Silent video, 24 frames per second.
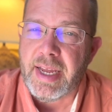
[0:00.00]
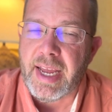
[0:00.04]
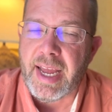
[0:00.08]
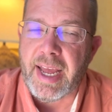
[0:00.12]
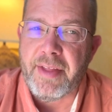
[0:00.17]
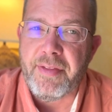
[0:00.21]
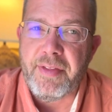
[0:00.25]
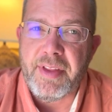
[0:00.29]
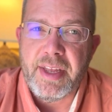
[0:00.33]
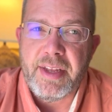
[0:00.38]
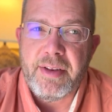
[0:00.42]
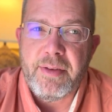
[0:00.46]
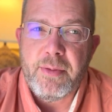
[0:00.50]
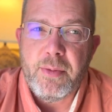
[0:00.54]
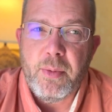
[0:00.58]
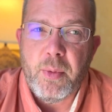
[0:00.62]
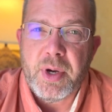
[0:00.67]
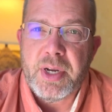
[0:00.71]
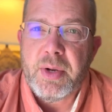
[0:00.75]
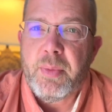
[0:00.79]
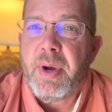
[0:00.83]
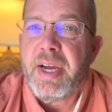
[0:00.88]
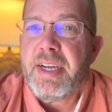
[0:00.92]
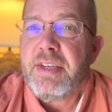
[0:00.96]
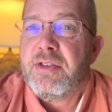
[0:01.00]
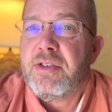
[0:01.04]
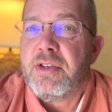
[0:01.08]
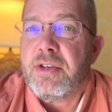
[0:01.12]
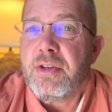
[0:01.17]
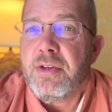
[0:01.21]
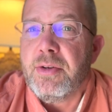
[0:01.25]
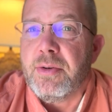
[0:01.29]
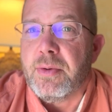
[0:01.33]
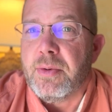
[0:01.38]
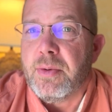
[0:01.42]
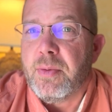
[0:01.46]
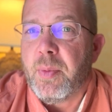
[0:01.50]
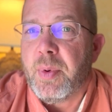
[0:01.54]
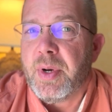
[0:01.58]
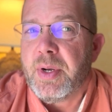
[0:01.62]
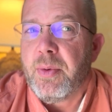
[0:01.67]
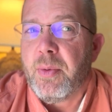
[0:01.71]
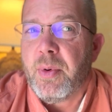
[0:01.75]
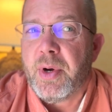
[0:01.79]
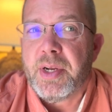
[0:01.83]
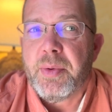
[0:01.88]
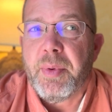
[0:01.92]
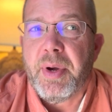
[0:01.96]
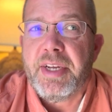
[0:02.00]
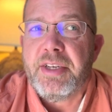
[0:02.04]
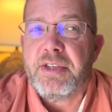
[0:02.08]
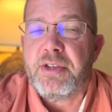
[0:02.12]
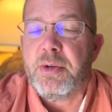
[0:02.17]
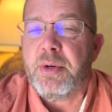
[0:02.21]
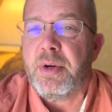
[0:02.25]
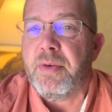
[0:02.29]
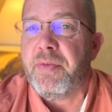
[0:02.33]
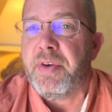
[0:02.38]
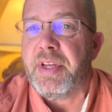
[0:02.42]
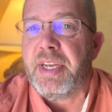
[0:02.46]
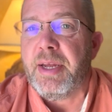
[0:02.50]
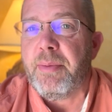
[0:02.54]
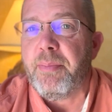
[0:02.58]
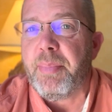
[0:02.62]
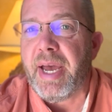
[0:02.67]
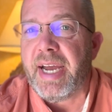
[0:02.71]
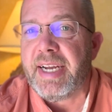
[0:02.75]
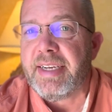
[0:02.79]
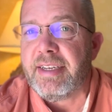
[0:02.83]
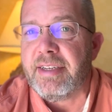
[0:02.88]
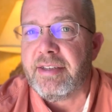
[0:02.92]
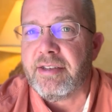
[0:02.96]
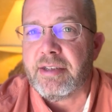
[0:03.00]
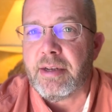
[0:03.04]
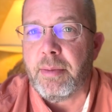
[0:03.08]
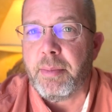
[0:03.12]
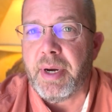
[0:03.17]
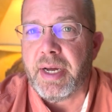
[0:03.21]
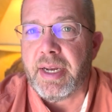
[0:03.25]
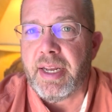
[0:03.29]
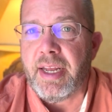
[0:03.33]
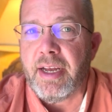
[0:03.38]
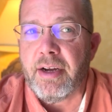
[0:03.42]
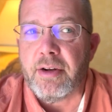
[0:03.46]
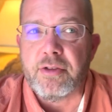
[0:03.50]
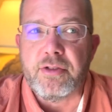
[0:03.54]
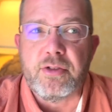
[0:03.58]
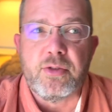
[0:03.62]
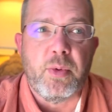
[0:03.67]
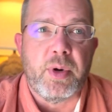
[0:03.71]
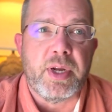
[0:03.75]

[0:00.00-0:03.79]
And then what do I do? What do I do if it impacted somebody else?